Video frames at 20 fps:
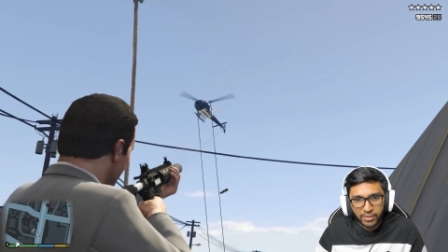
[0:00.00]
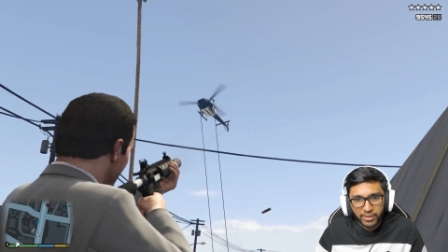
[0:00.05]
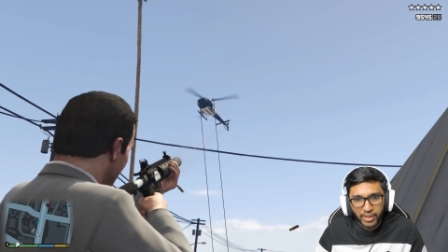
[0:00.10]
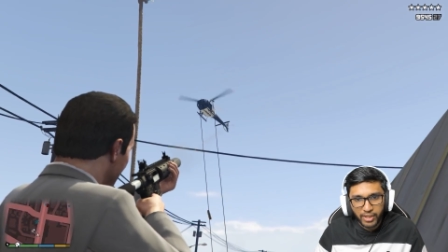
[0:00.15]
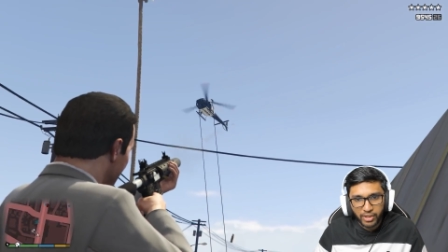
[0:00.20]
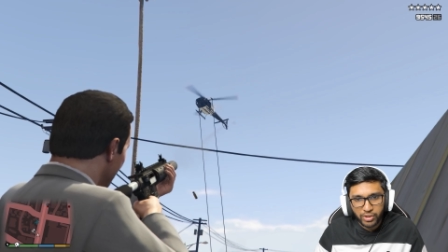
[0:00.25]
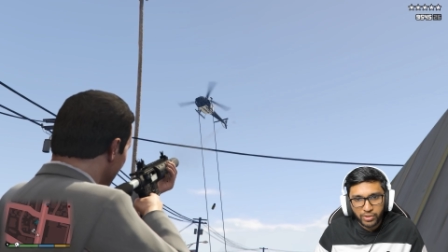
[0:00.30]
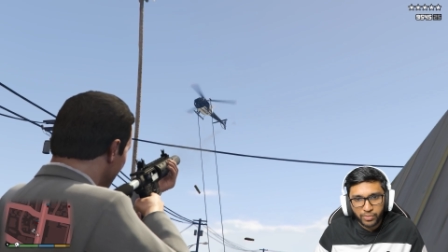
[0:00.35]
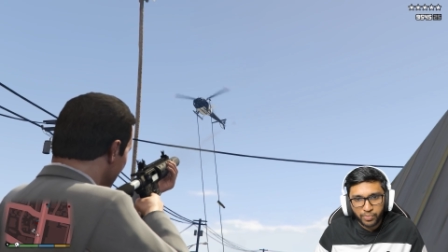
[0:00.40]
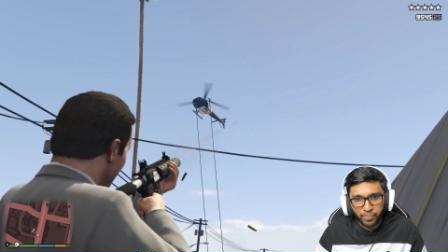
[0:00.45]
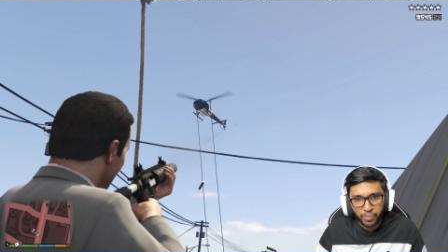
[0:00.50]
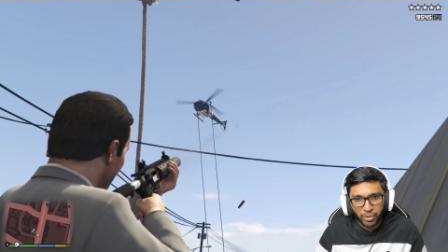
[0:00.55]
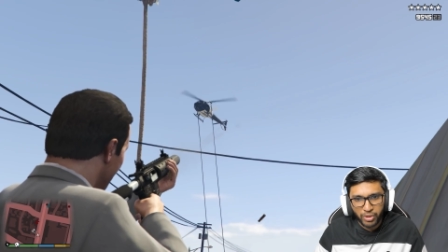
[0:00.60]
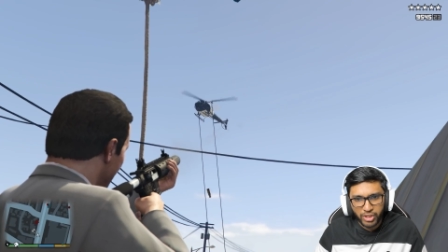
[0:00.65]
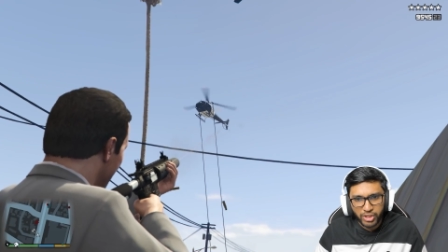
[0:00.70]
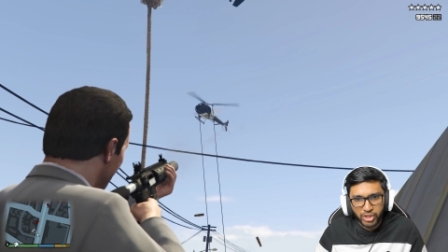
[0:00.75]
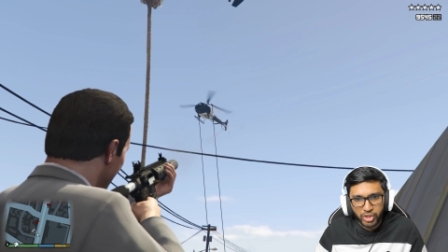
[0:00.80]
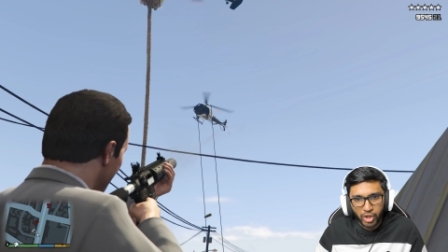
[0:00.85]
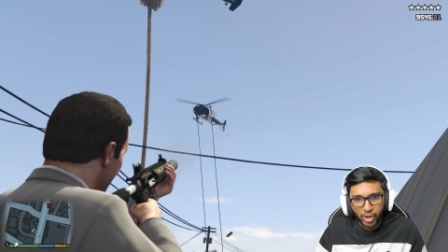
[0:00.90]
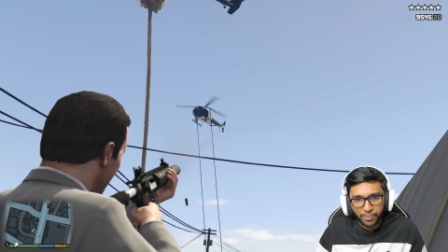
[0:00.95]
that
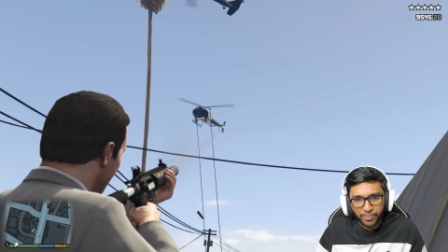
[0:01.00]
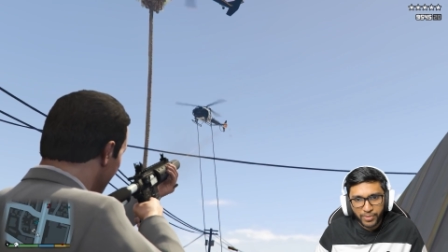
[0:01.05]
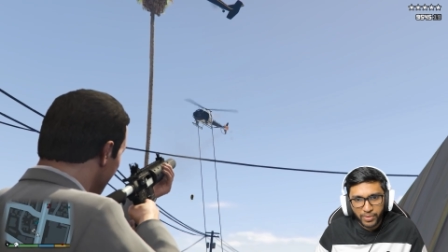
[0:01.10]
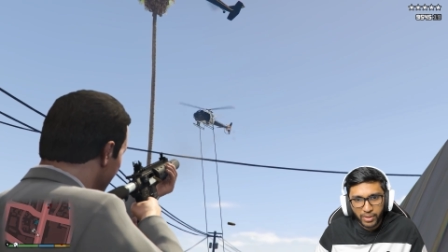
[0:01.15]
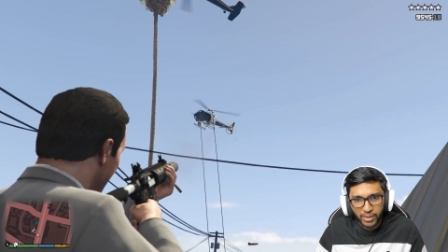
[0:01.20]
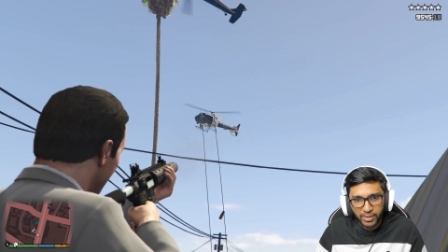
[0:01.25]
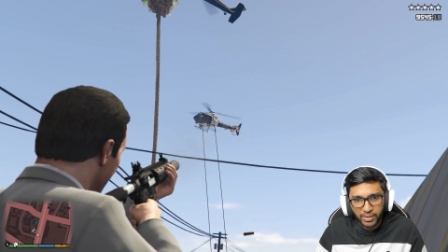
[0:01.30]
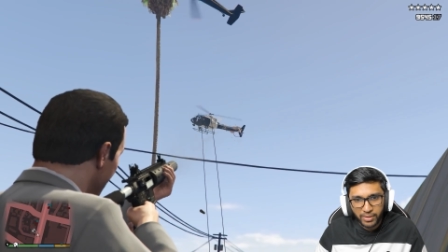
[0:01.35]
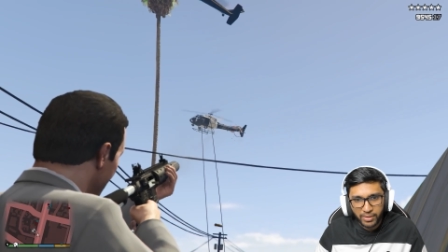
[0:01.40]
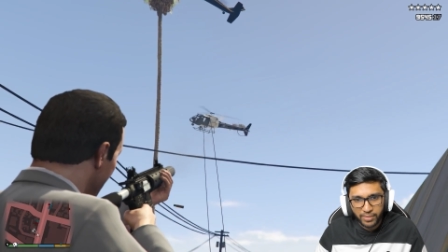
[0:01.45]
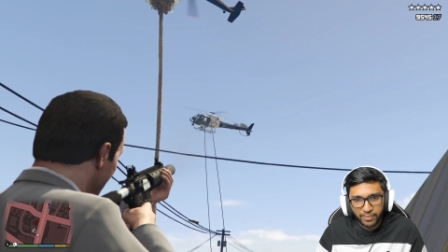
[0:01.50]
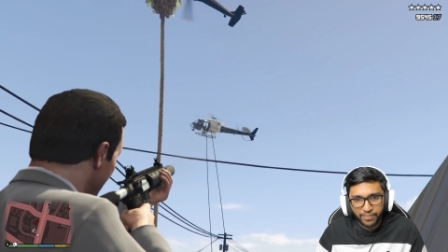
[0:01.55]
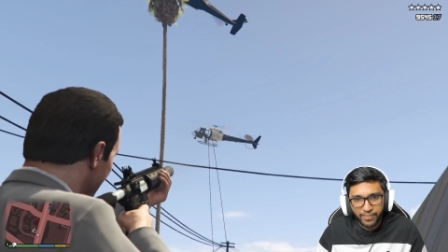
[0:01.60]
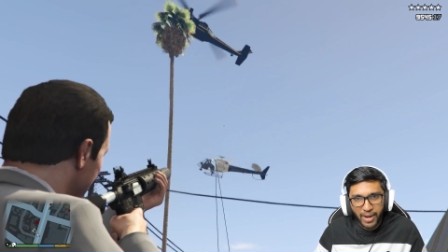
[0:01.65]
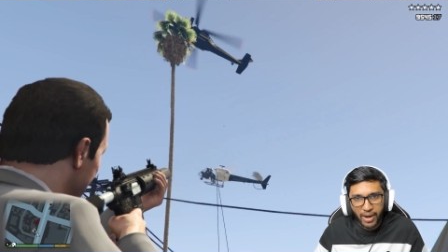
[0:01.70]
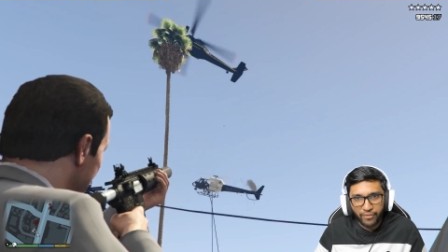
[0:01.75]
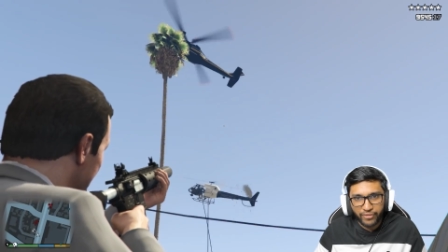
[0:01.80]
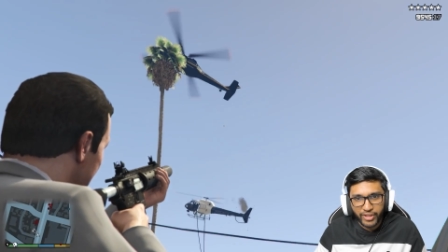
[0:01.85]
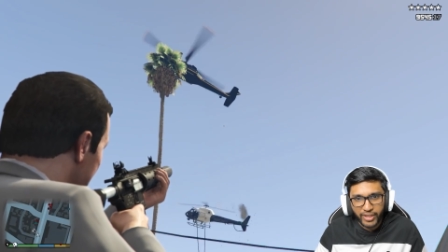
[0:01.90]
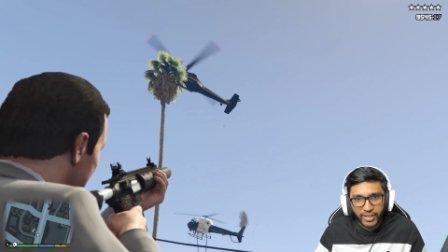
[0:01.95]
police chopper,
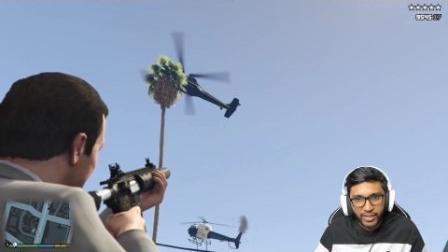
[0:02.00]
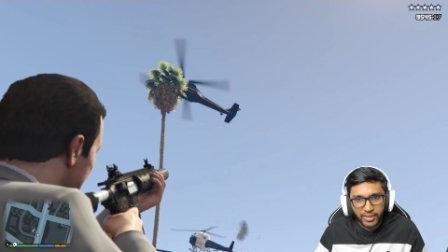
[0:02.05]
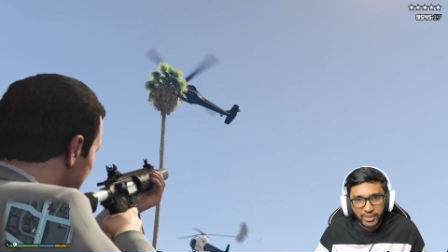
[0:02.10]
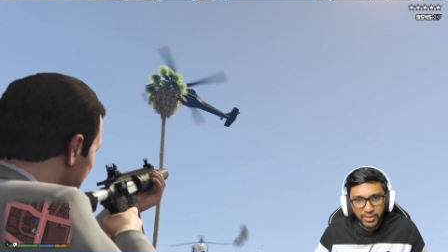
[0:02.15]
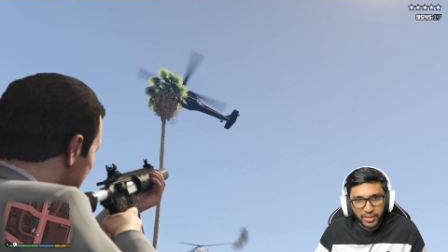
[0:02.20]
Maverick.